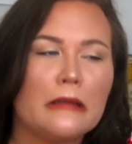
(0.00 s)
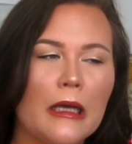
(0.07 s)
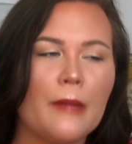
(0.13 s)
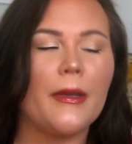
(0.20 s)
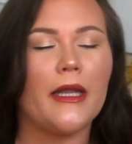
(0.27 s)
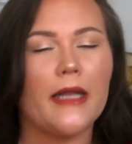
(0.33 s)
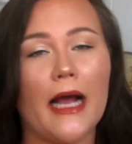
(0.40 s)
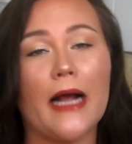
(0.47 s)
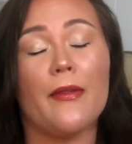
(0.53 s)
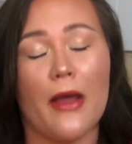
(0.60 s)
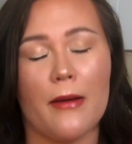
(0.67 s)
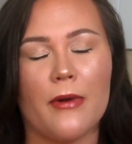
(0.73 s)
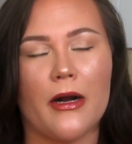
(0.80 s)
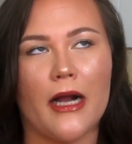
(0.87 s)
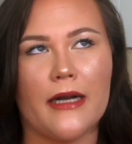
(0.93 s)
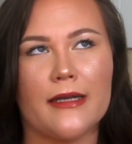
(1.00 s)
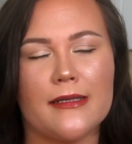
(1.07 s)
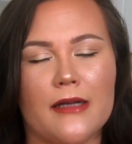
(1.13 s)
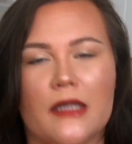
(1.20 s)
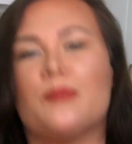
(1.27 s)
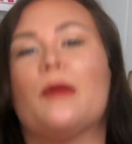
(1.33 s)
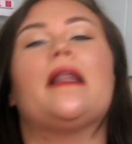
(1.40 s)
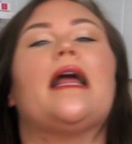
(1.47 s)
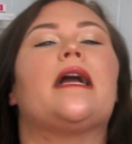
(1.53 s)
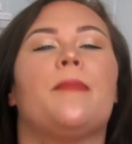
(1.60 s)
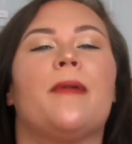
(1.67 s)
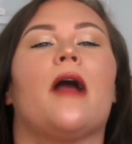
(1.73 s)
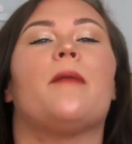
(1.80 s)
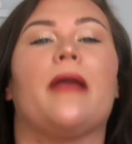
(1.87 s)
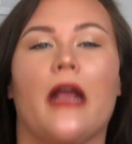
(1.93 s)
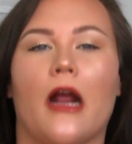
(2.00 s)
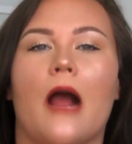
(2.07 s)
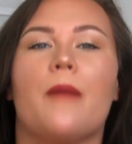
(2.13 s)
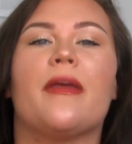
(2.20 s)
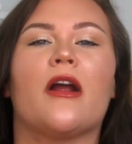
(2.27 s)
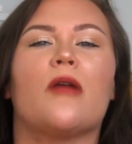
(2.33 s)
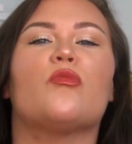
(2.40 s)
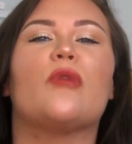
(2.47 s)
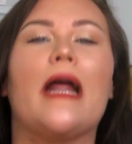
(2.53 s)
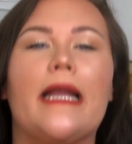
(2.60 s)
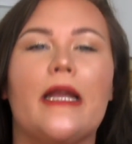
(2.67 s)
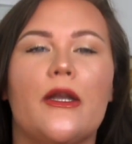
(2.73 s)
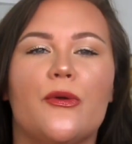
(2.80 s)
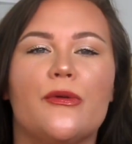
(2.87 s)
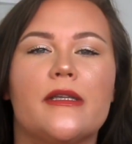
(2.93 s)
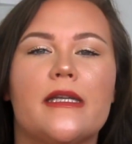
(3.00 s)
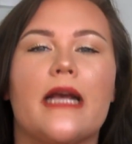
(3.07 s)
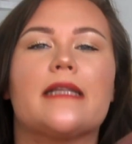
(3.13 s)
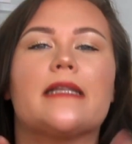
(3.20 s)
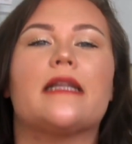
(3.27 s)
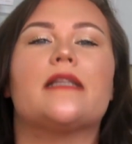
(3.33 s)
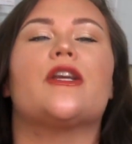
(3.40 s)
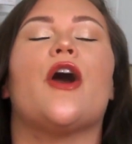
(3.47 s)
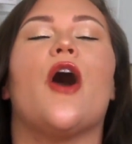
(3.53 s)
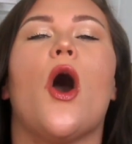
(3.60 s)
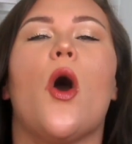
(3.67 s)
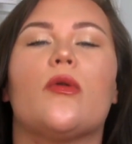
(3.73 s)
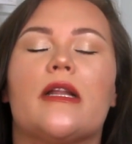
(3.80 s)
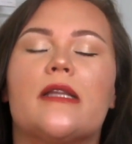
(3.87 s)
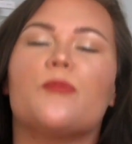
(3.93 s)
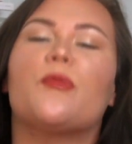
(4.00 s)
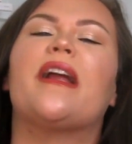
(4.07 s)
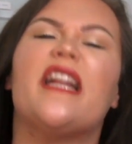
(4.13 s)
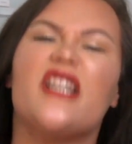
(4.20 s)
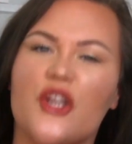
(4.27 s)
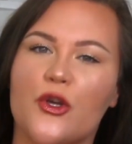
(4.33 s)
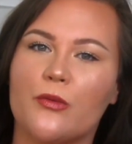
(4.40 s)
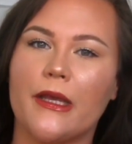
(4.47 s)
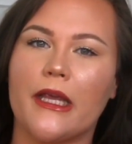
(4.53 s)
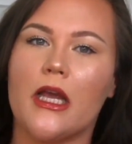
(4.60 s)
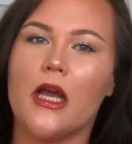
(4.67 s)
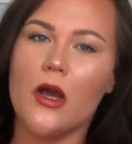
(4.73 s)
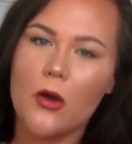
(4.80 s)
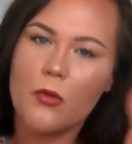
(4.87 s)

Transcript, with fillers: I mean, that, that part kind of sucks, but like, I'm here, I'm here, I'm here. I'm ready. Nudestix. Let's go. Let's bring it to me.